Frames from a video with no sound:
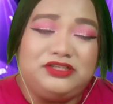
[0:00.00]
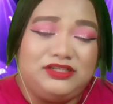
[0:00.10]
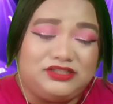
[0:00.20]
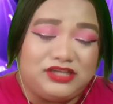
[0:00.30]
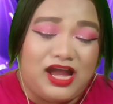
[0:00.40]

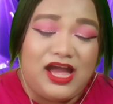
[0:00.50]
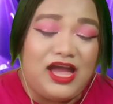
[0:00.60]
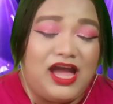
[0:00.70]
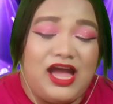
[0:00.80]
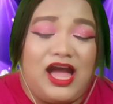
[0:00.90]

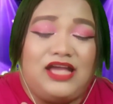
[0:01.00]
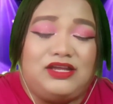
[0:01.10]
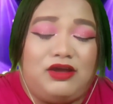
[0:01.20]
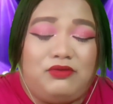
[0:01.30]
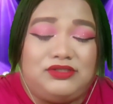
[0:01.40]
I
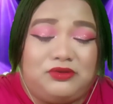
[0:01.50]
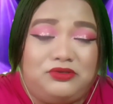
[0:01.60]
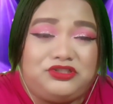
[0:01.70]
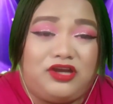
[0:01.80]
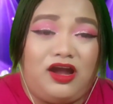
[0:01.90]
was so
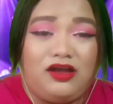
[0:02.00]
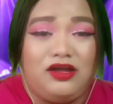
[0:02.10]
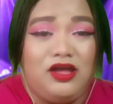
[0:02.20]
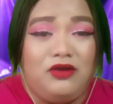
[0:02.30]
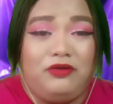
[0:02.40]
shocked
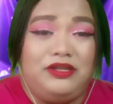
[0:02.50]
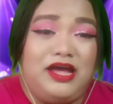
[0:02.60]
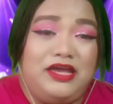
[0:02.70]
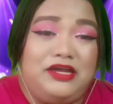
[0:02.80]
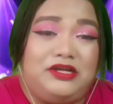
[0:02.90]
when I
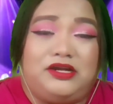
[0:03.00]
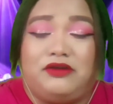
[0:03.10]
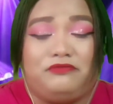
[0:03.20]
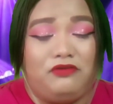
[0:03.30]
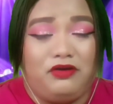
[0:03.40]
hear her
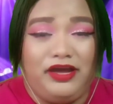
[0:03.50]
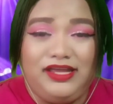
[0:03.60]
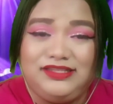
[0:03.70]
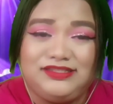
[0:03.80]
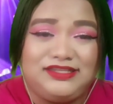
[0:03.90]

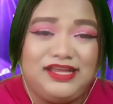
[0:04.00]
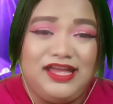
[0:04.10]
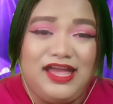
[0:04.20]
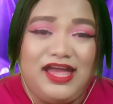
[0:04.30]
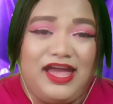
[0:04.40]
voice,
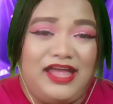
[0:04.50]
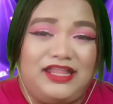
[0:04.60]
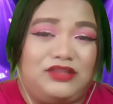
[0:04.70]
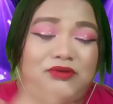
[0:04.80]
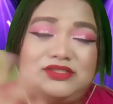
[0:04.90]
and
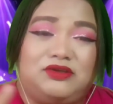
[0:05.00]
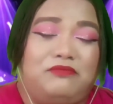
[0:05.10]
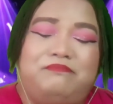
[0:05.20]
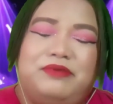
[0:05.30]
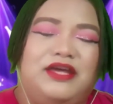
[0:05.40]
it was so
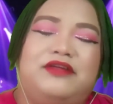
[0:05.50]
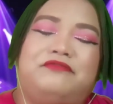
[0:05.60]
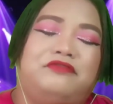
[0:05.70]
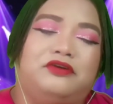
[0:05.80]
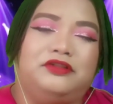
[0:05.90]

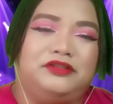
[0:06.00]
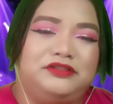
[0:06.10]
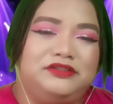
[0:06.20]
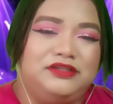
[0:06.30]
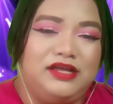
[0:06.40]
beautiful.
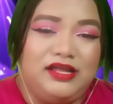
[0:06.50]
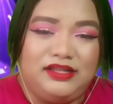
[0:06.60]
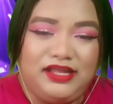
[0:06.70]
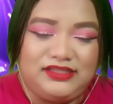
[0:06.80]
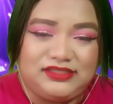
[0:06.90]

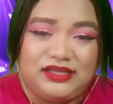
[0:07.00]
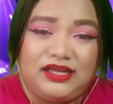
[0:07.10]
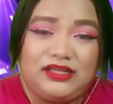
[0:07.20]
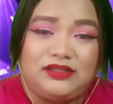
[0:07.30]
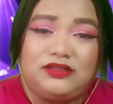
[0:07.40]
Let's
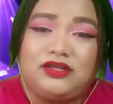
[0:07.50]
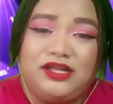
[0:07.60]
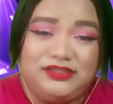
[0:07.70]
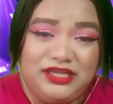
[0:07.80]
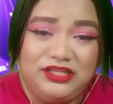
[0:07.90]

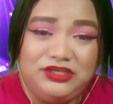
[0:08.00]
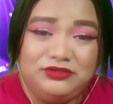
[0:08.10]
continue.